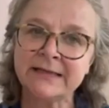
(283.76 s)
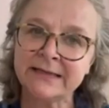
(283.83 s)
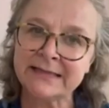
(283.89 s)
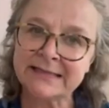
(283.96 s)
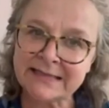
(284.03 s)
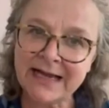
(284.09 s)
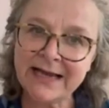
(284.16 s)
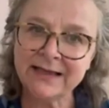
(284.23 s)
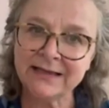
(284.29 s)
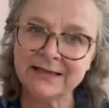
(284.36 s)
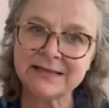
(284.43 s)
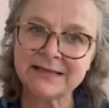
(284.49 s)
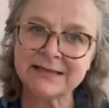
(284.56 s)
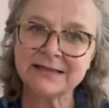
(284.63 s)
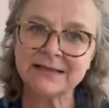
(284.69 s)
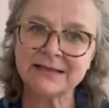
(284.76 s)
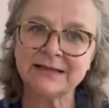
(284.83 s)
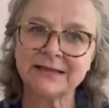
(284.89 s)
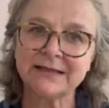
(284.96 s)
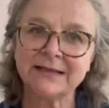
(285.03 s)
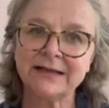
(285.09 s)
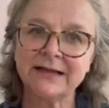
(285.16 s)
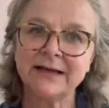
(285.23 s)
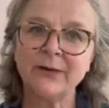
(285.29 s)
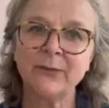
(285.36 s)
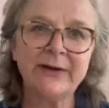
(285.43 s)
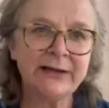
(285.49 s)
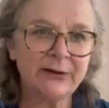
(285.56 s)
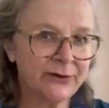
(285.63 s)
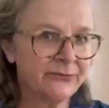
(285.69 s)
Silence
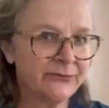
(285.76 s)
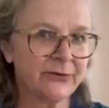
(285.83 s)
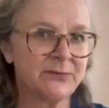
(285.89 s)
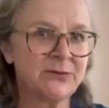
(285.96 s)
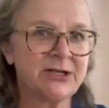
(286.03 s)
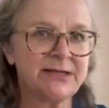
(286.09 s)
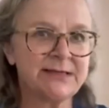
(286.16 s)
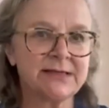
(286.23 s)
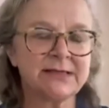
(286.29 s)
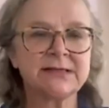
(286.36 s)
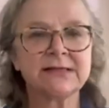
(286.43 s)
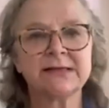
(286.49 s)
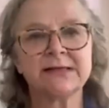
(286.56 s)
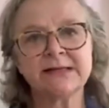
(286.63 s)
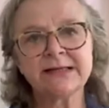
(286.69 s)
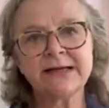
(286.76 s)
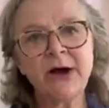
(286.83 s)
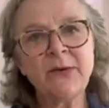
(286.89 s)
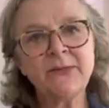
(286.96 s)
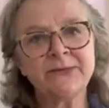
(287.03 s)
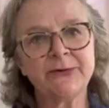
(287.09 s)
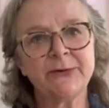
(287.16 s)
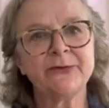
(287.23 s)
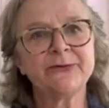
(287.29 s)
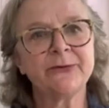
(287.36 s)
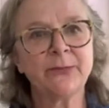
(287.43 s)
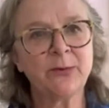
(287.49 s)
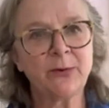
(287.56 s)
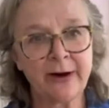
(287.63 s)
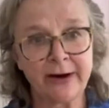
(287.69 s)
we learn from Jesus is helpful
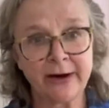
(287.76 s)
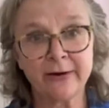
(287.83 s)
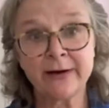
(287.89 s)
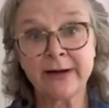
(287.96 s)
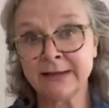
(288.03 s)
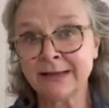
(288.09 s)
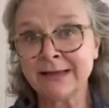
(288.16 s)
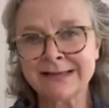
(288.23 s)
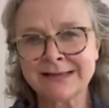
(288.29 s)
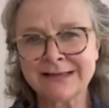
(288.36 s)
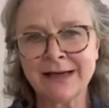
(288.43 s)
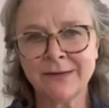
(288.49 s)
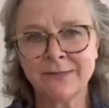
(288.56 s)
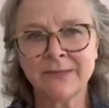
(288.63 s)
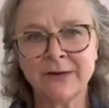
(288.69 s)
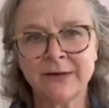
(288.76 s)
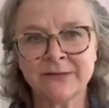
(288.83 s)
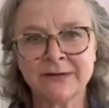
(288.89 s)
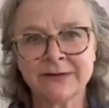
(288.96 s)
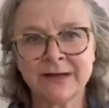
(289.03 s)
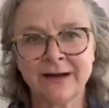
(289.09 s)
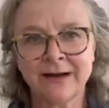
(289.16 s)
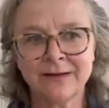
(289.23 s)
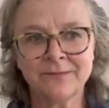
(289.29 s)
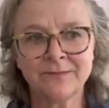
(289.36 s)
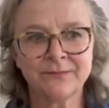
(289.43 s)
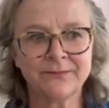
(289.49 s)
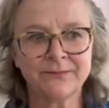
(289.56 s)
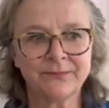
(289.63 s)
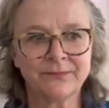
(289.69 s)
for prayer at least some of the time.